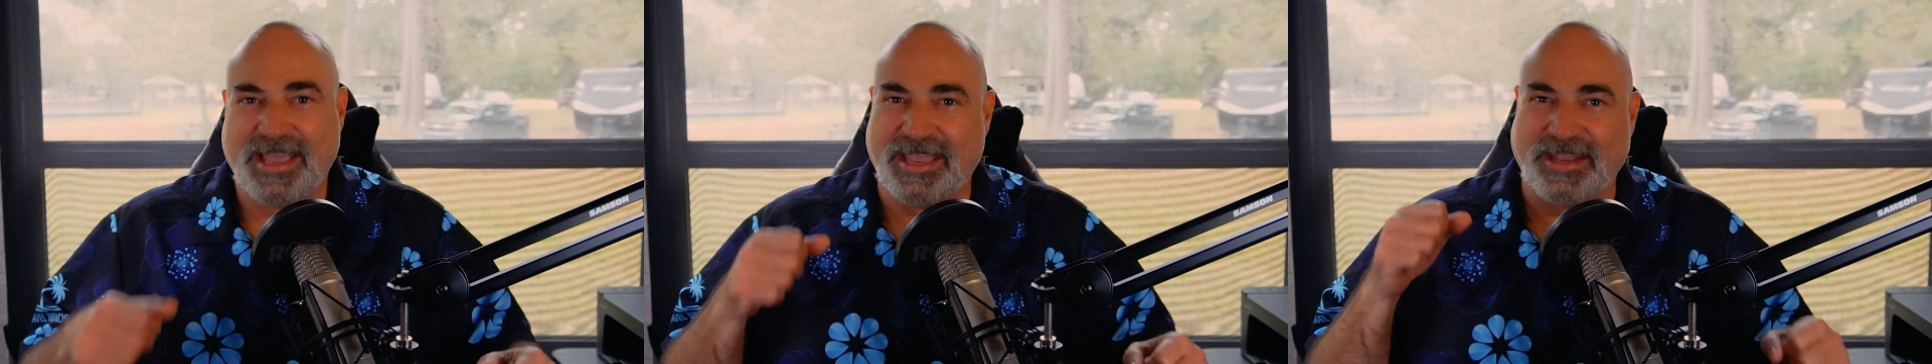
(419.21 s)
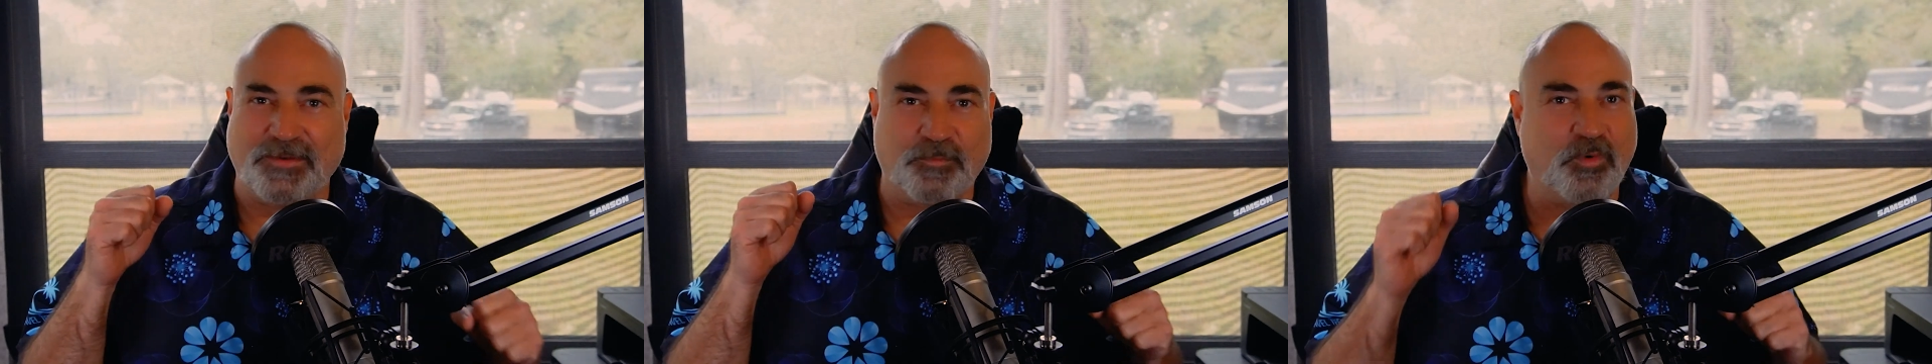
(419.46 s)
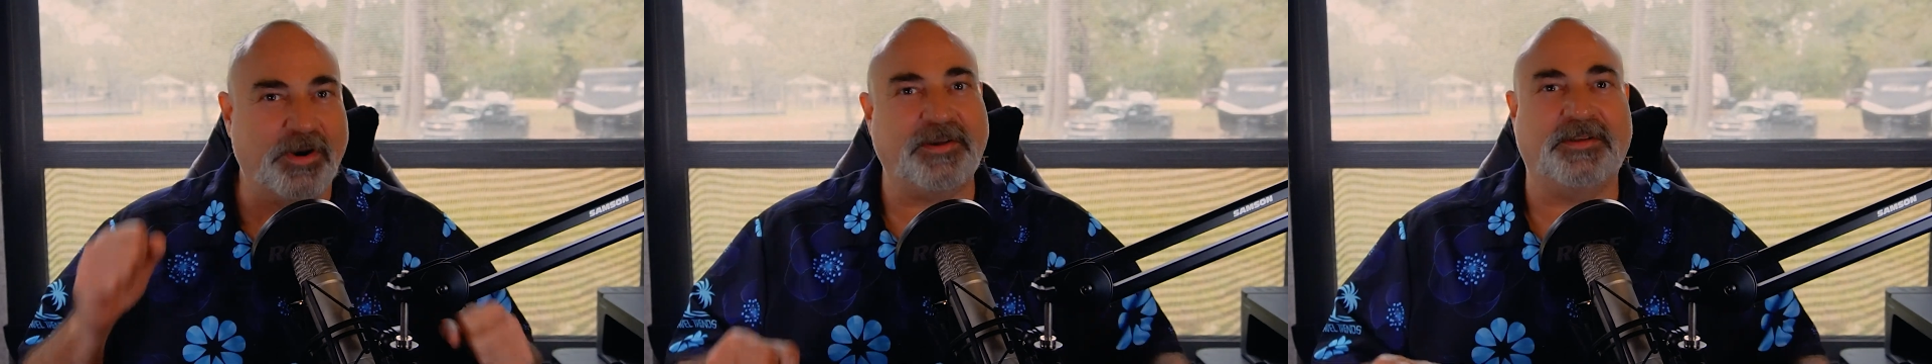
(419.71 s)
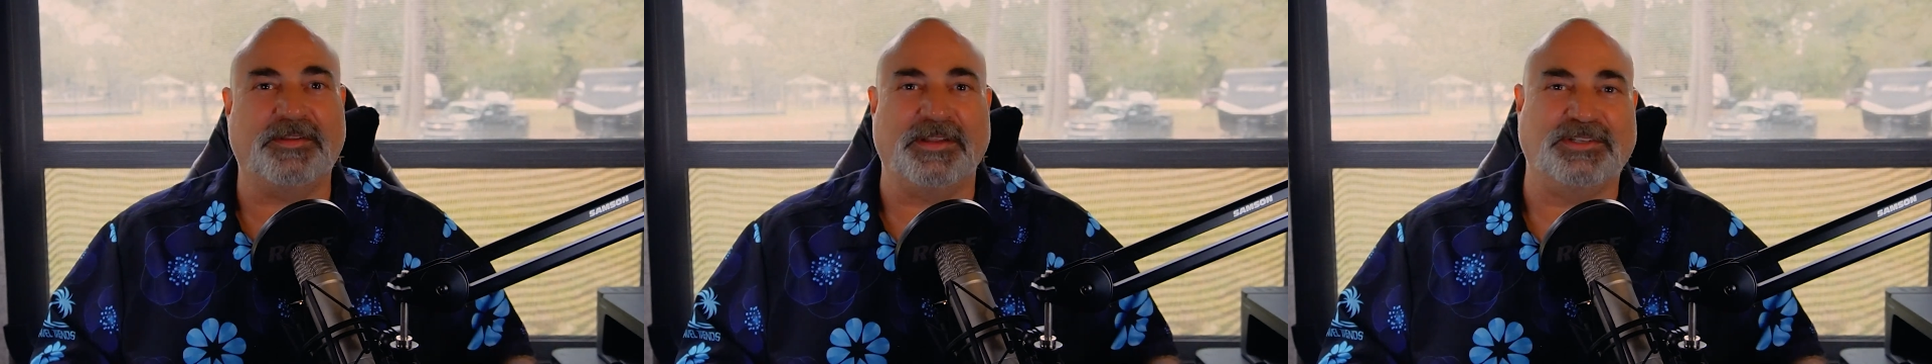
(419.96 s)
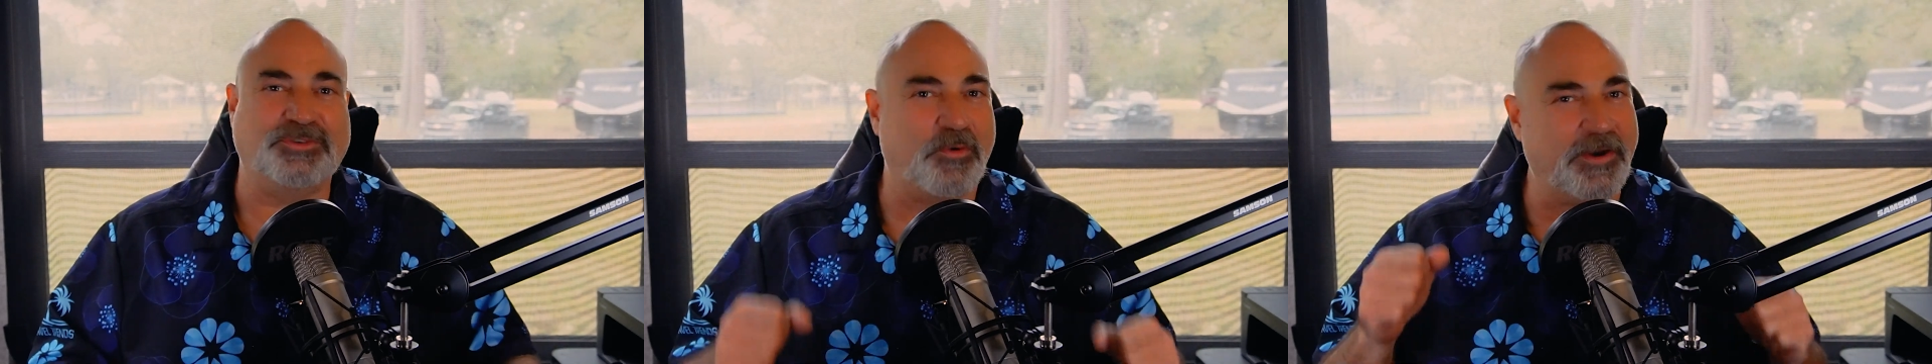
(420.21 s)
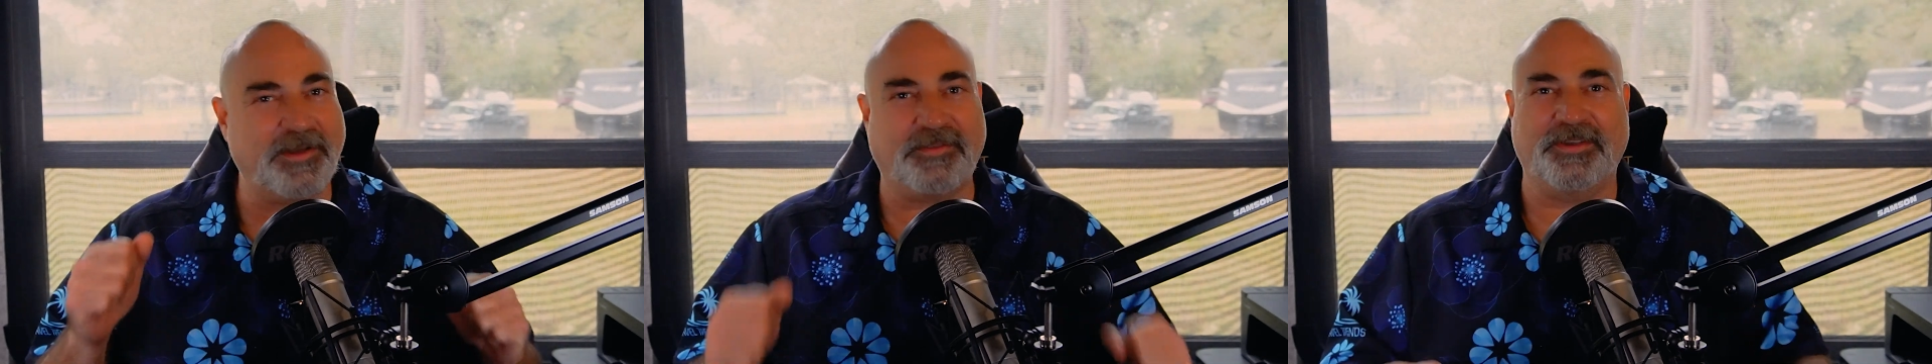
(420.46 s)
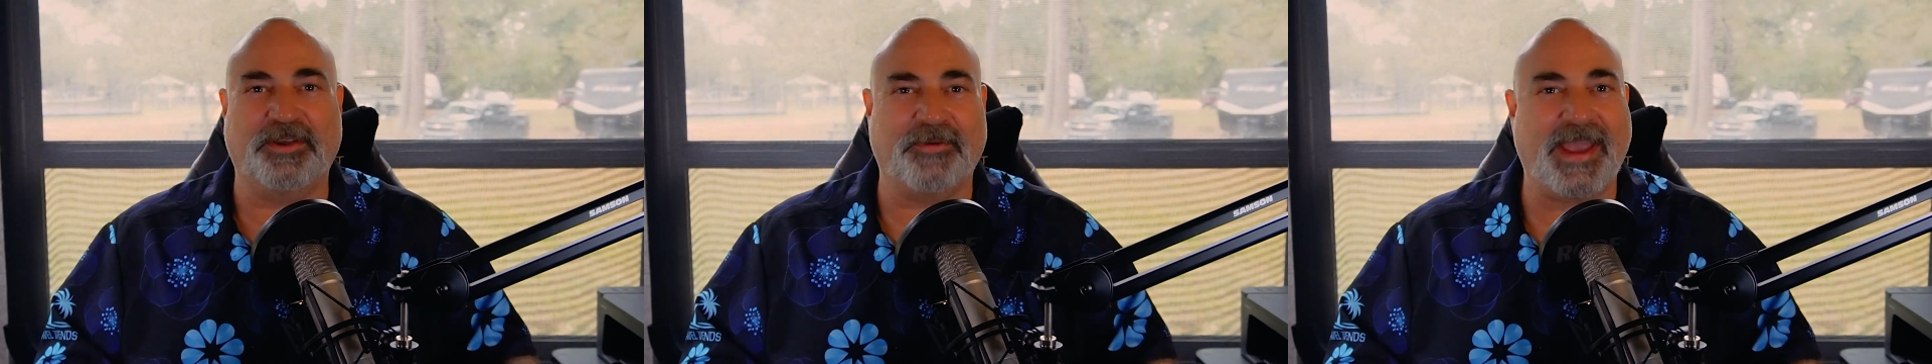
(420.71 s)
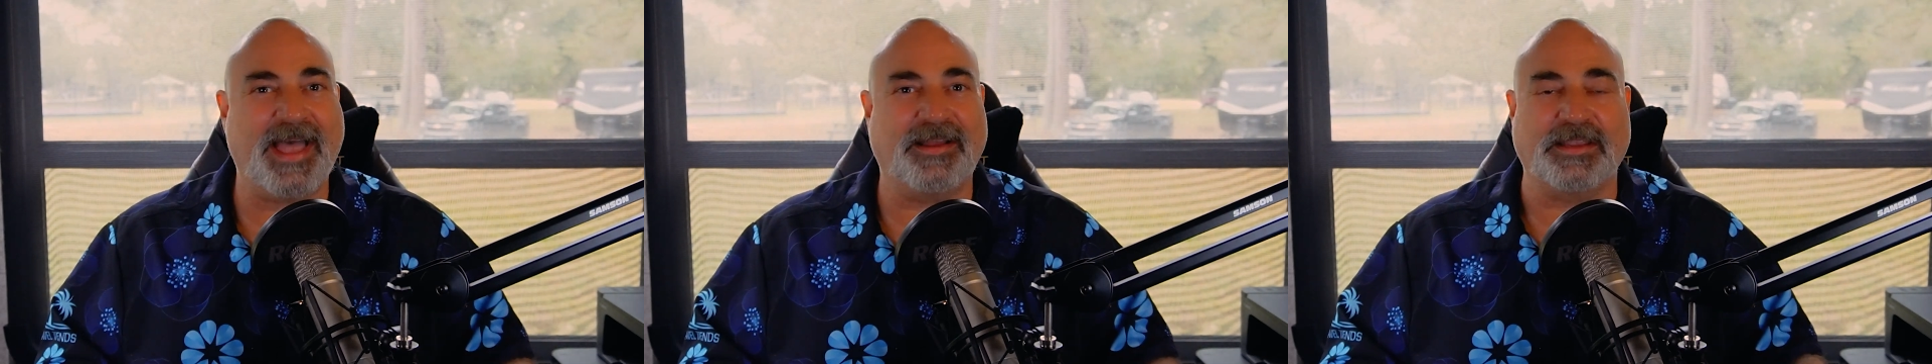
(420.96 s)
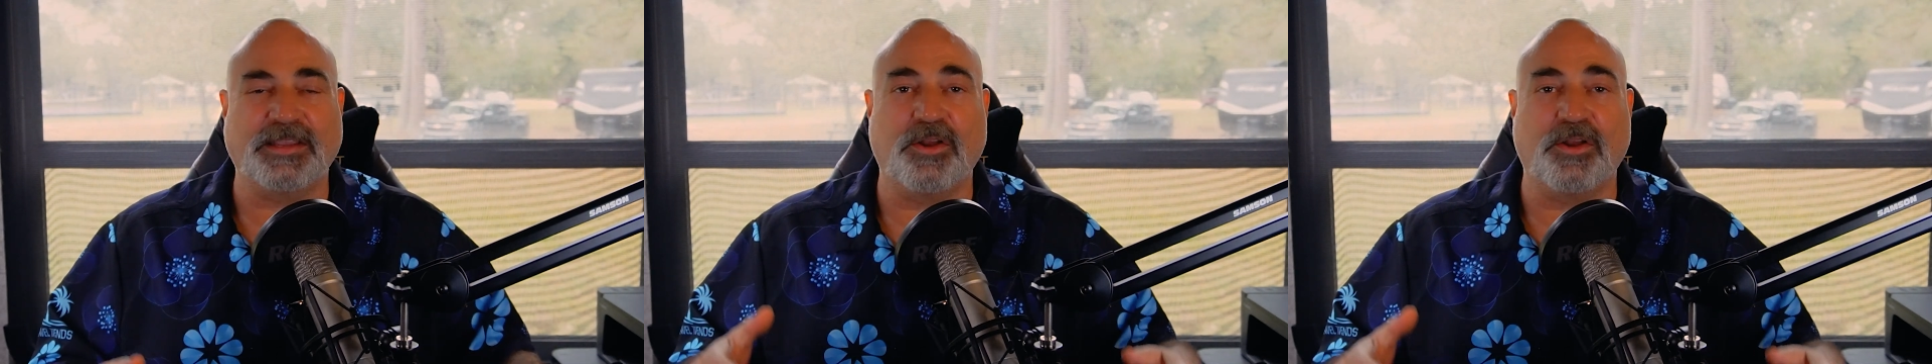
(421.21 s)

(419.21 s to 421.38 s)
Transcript: and work and toil the ground.